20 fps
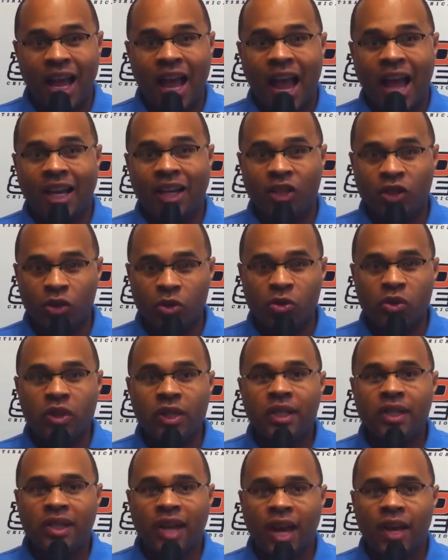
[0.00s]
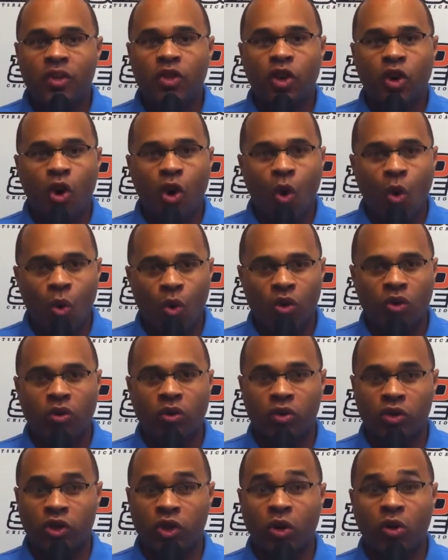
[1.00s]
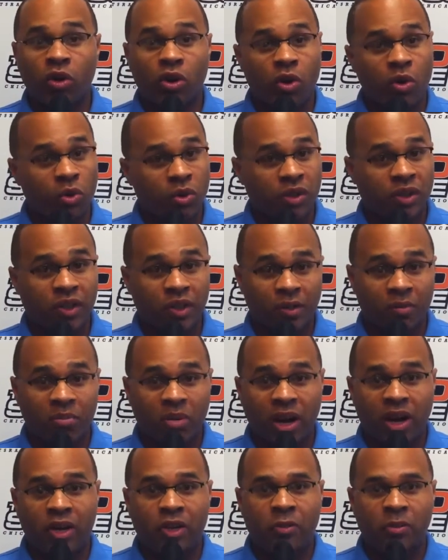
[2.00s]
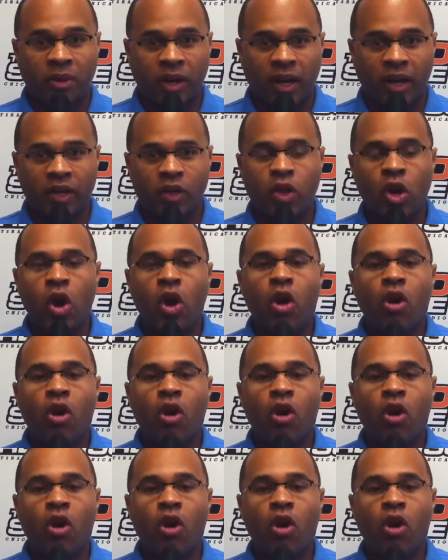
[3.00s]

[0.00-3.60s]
And it usually takes a quarter or so, according to the Bears players,